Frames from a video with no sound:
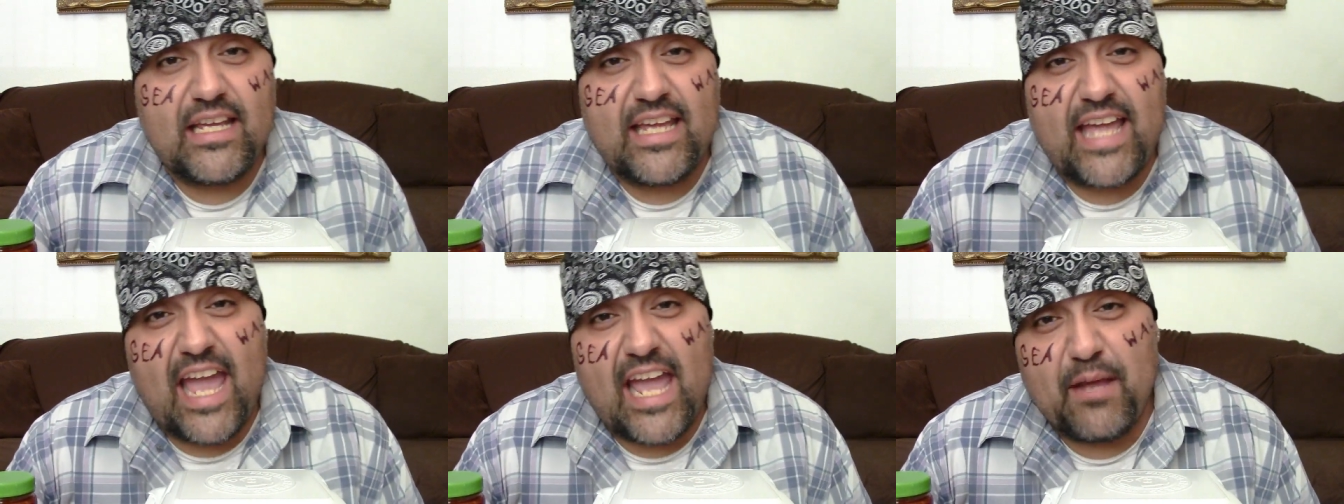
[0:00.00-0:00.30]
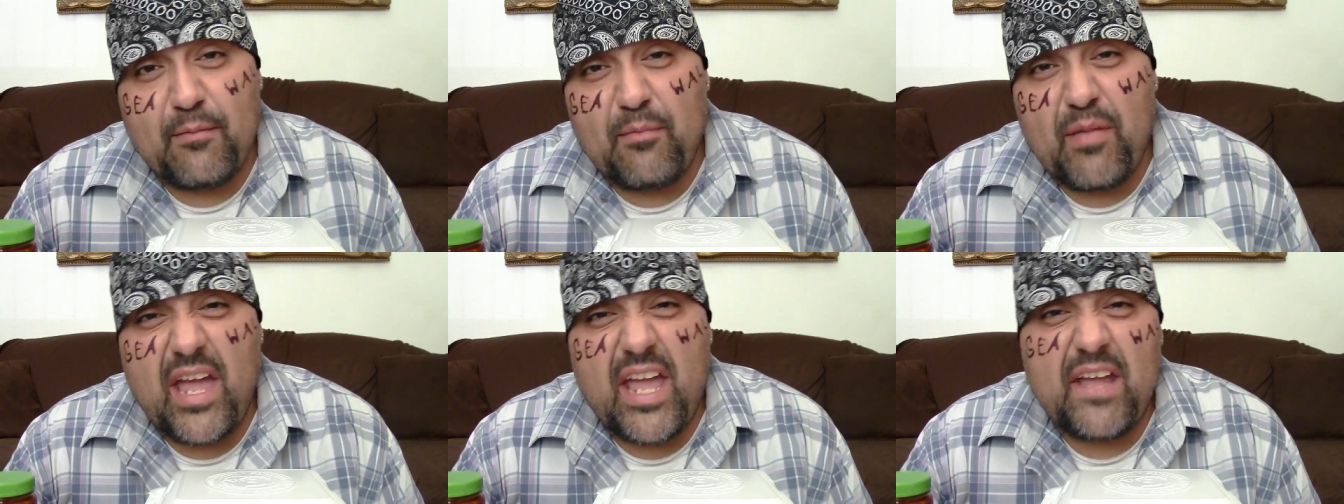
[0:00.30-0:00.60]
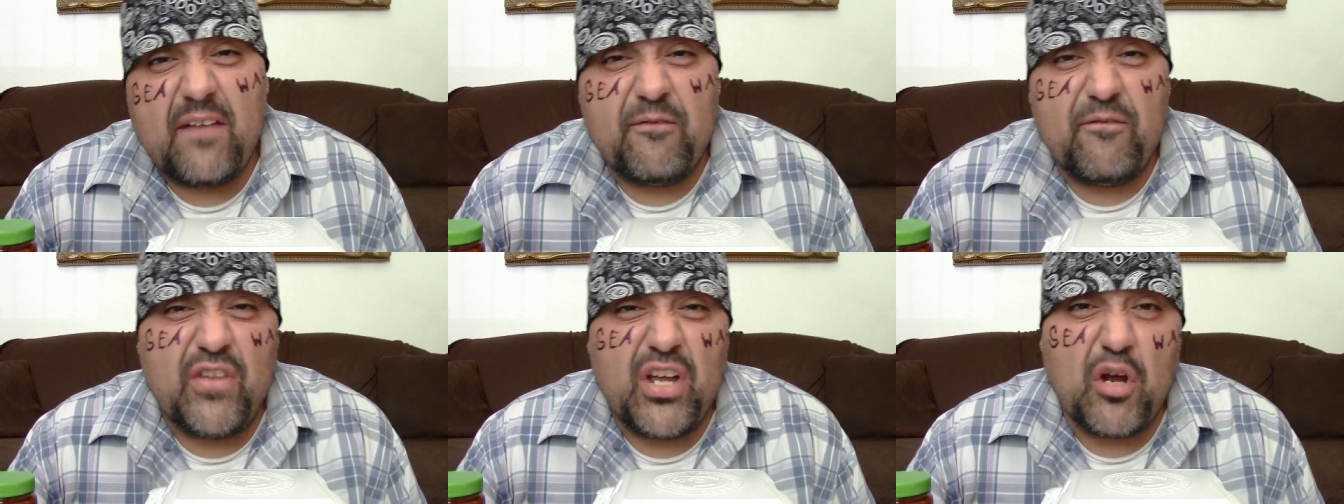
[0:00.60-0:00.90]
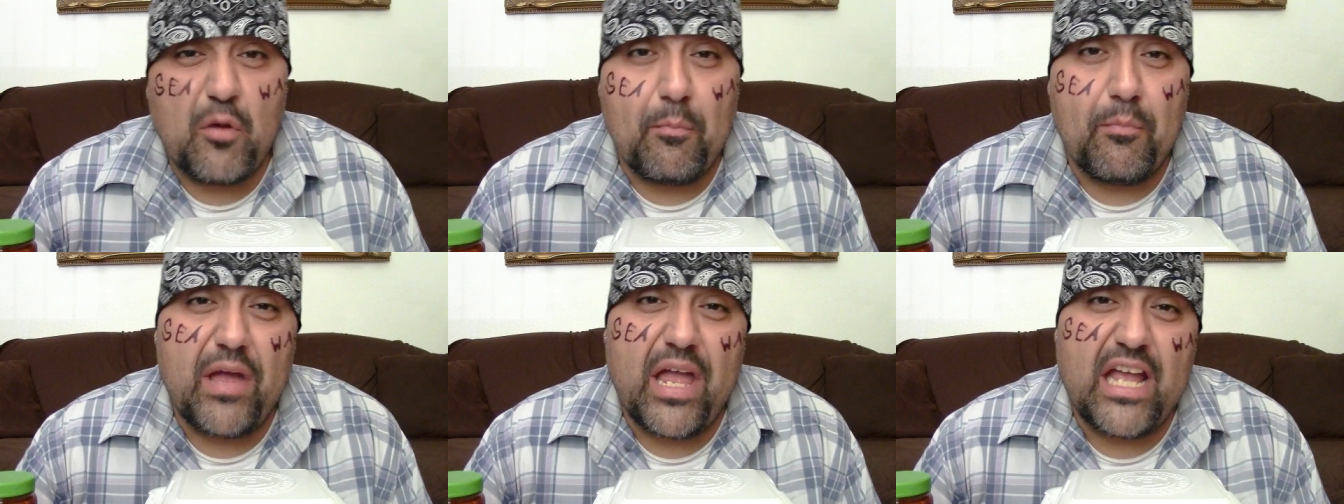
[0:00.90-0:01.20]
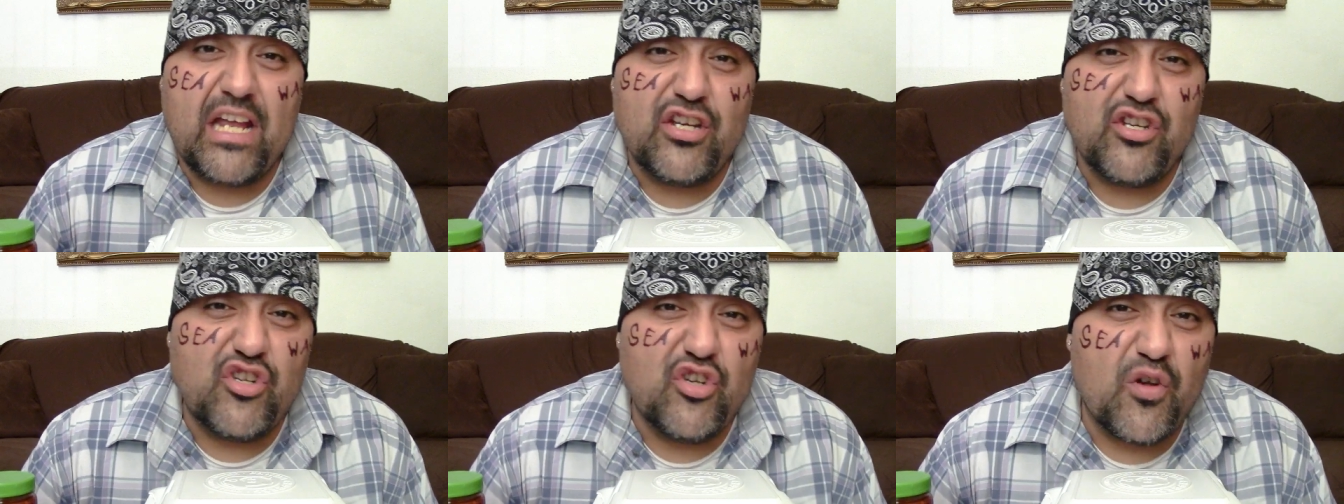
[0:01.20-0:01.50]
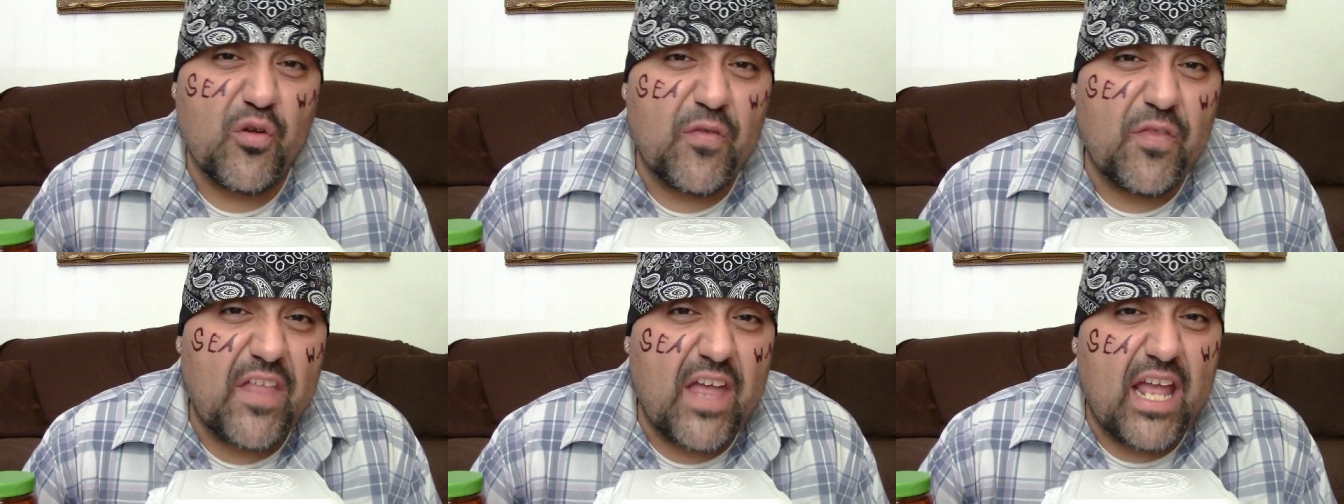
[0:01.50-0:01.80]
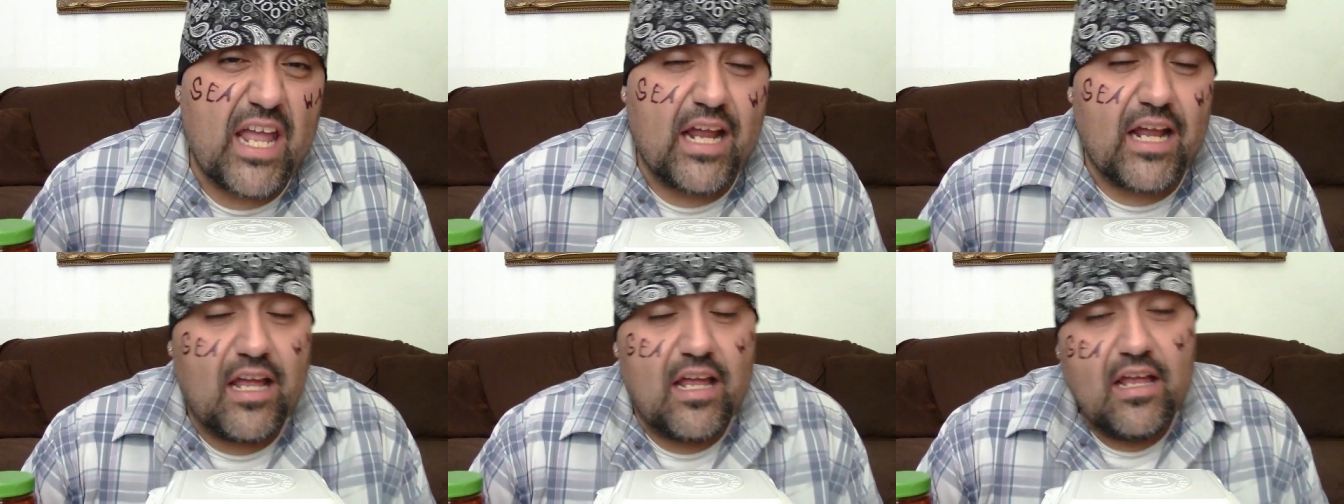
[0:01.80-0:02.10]
gang bang, finger bang, do your
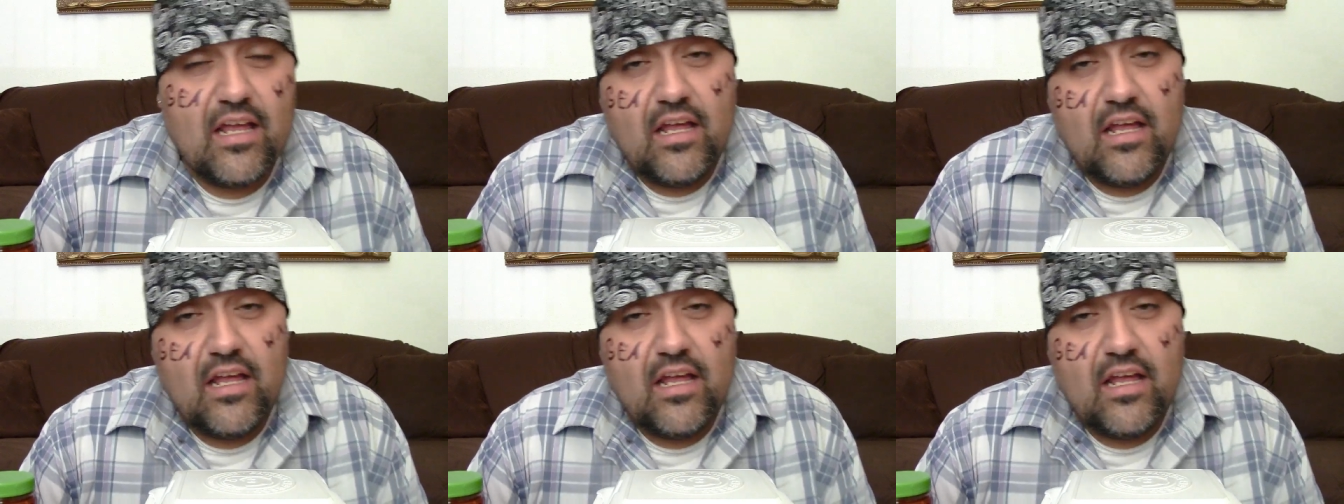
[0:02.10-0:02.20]
thing.